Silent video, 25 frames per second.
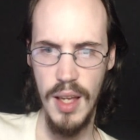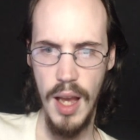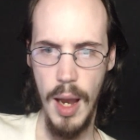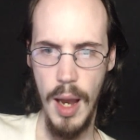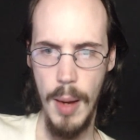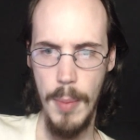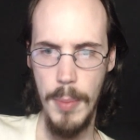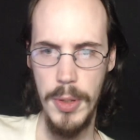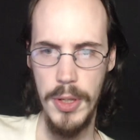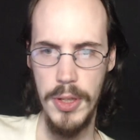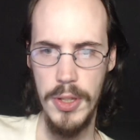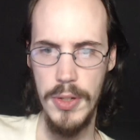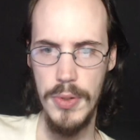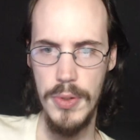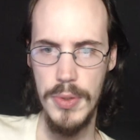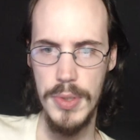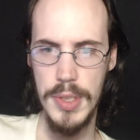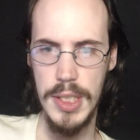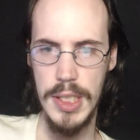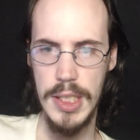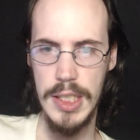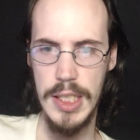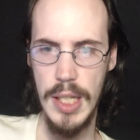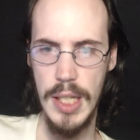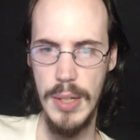I merely use
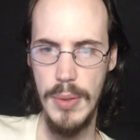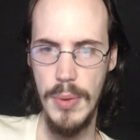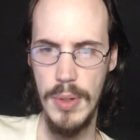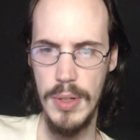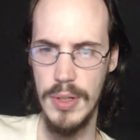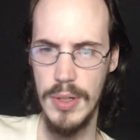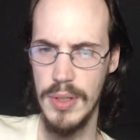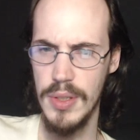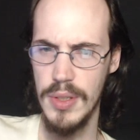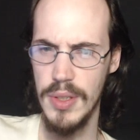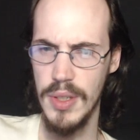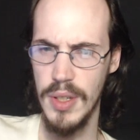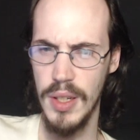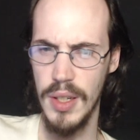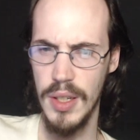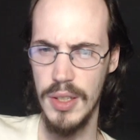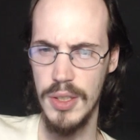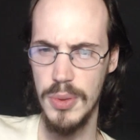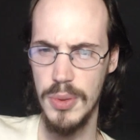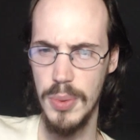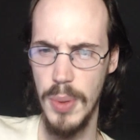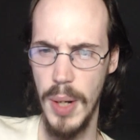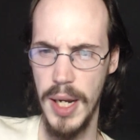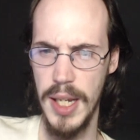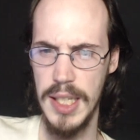the secret
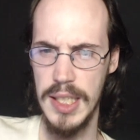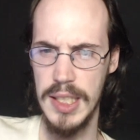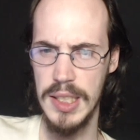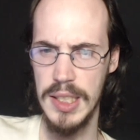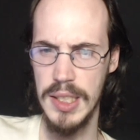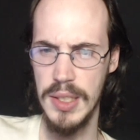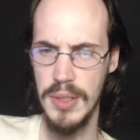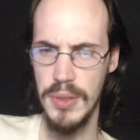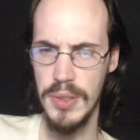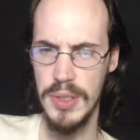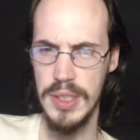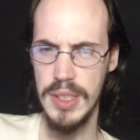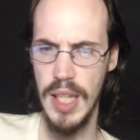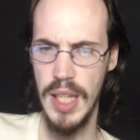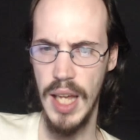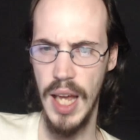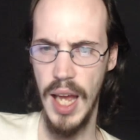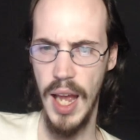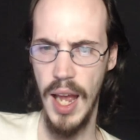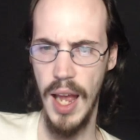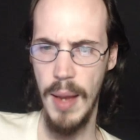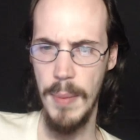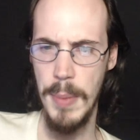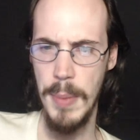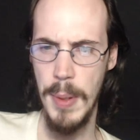tracking skills
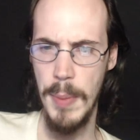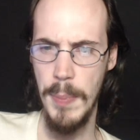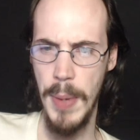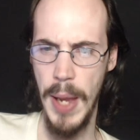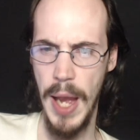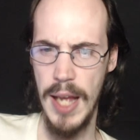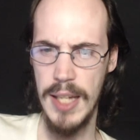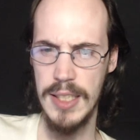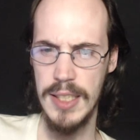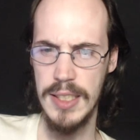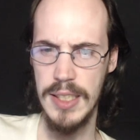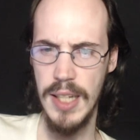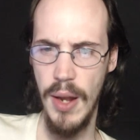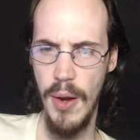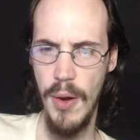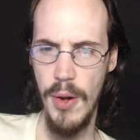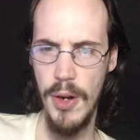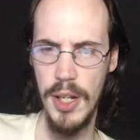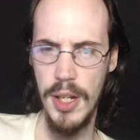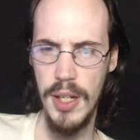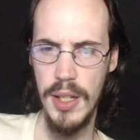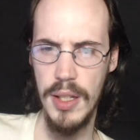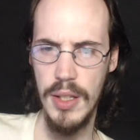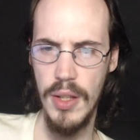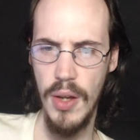that have been passed
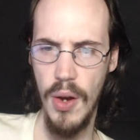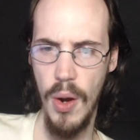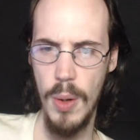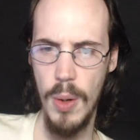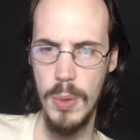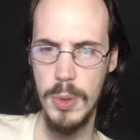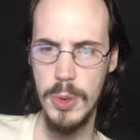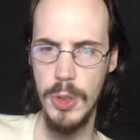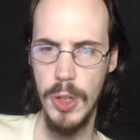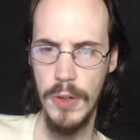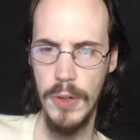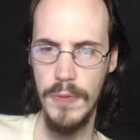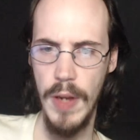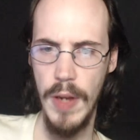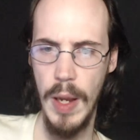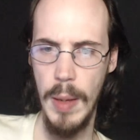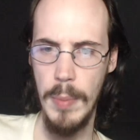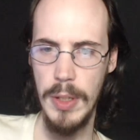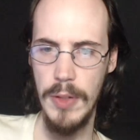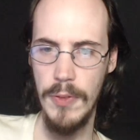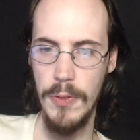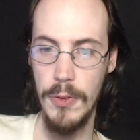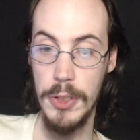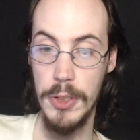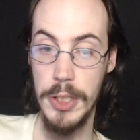down in the Armstrong
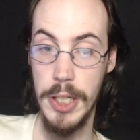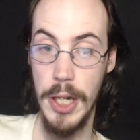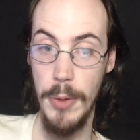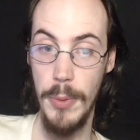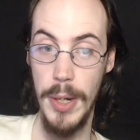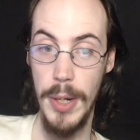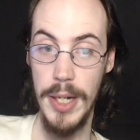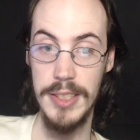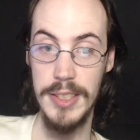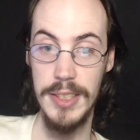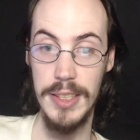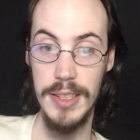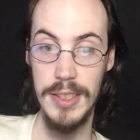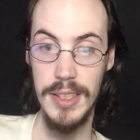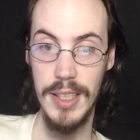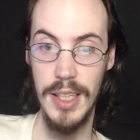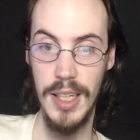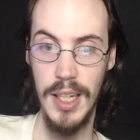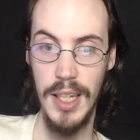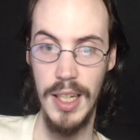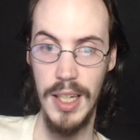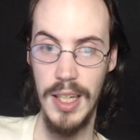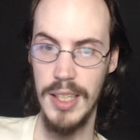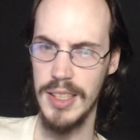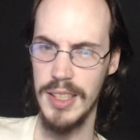family for generations.
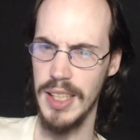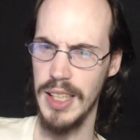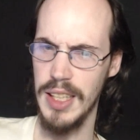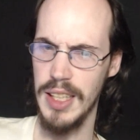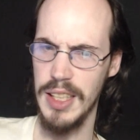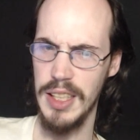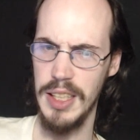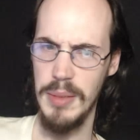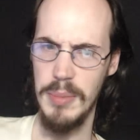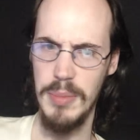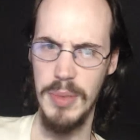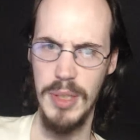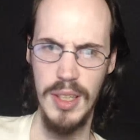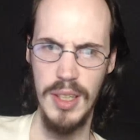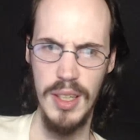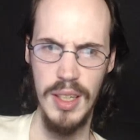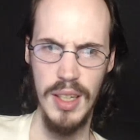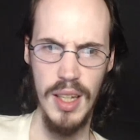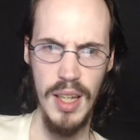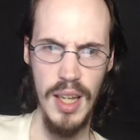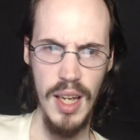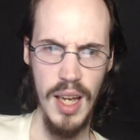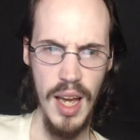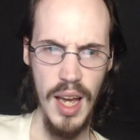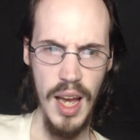They claim,
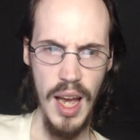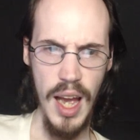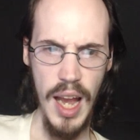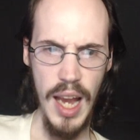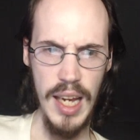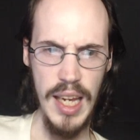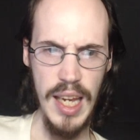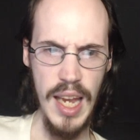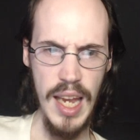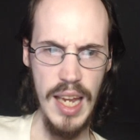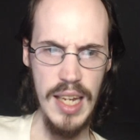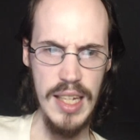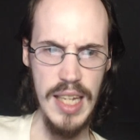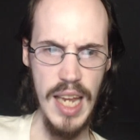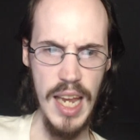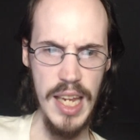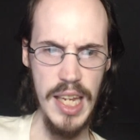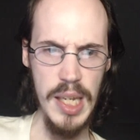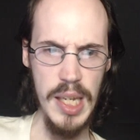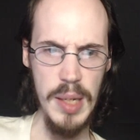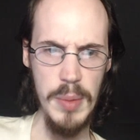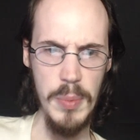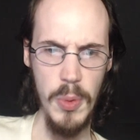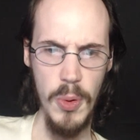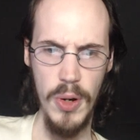I can't take
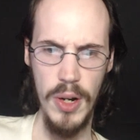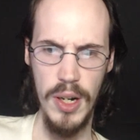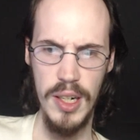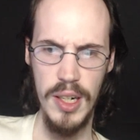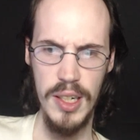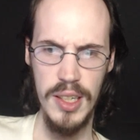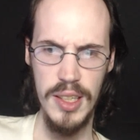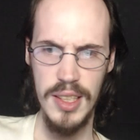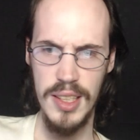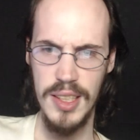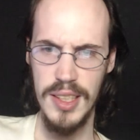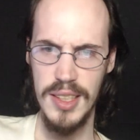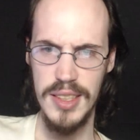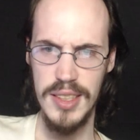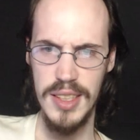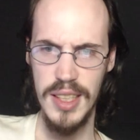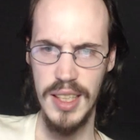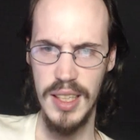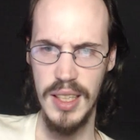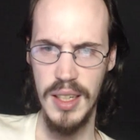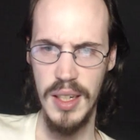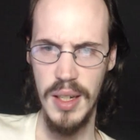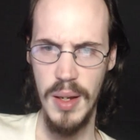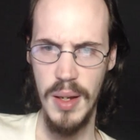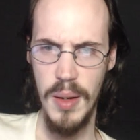it anymore. It's
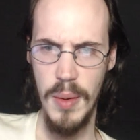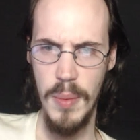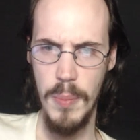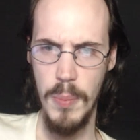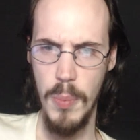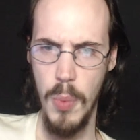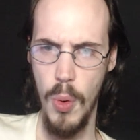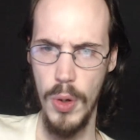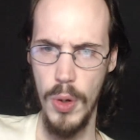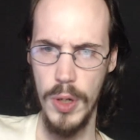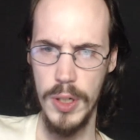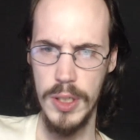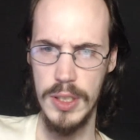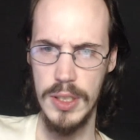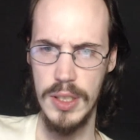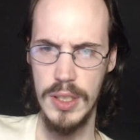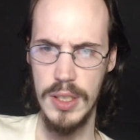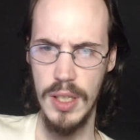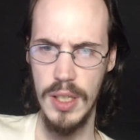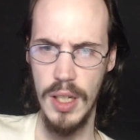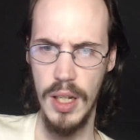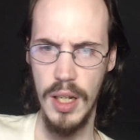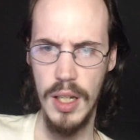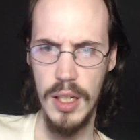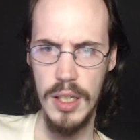like pork
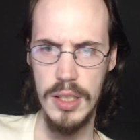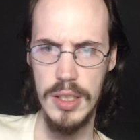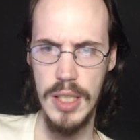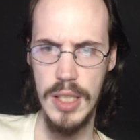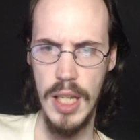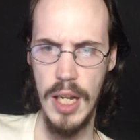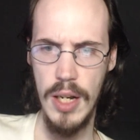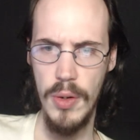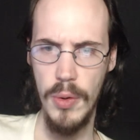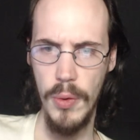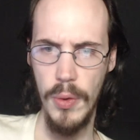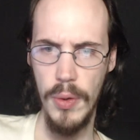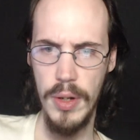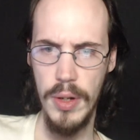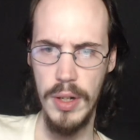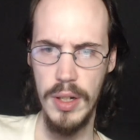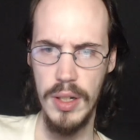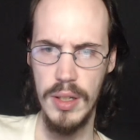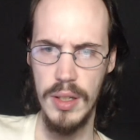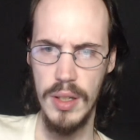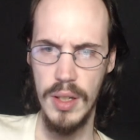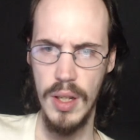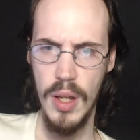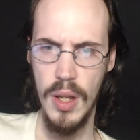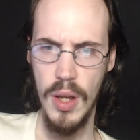tenderloin,
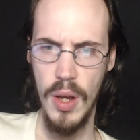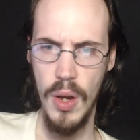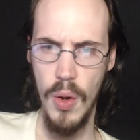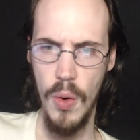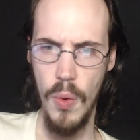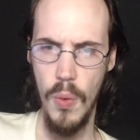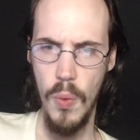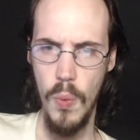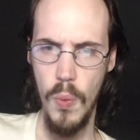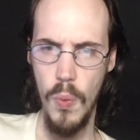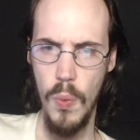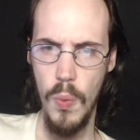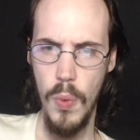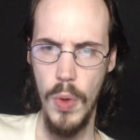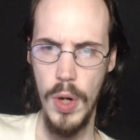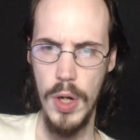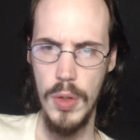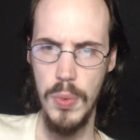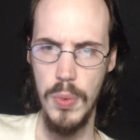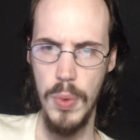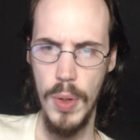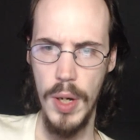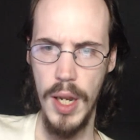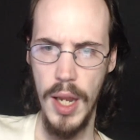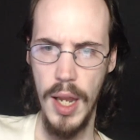
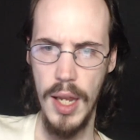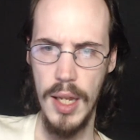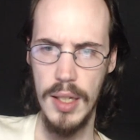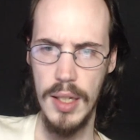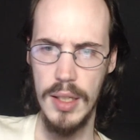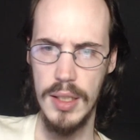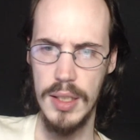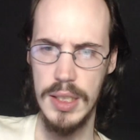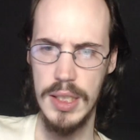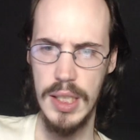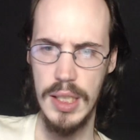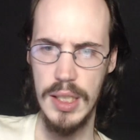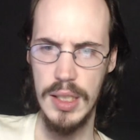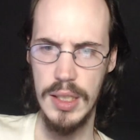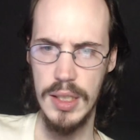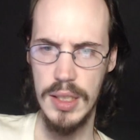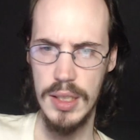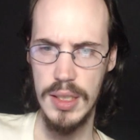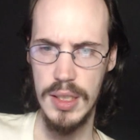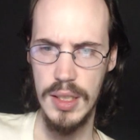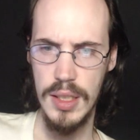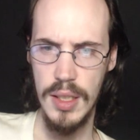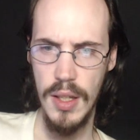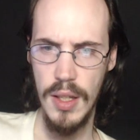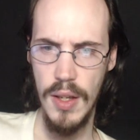128
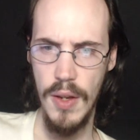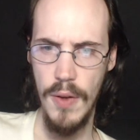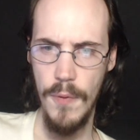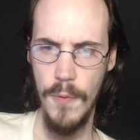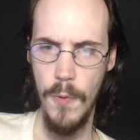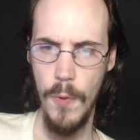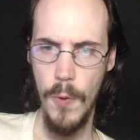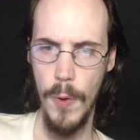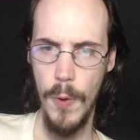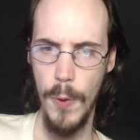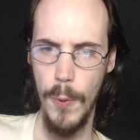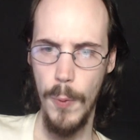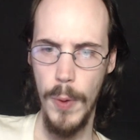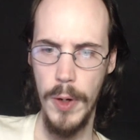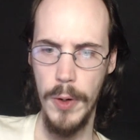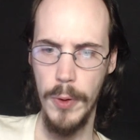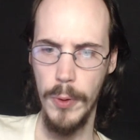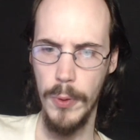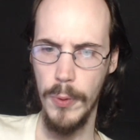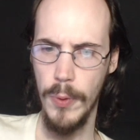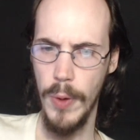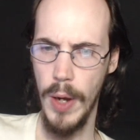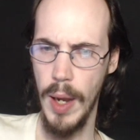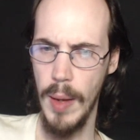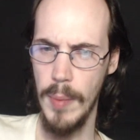cents for 100
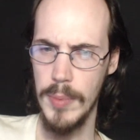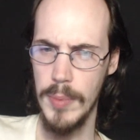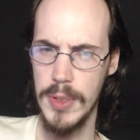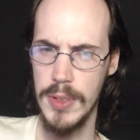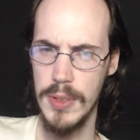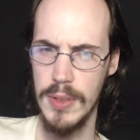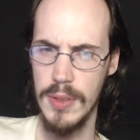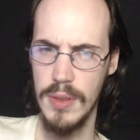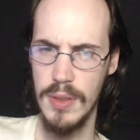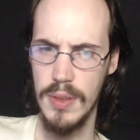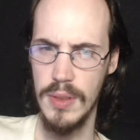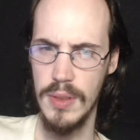grams.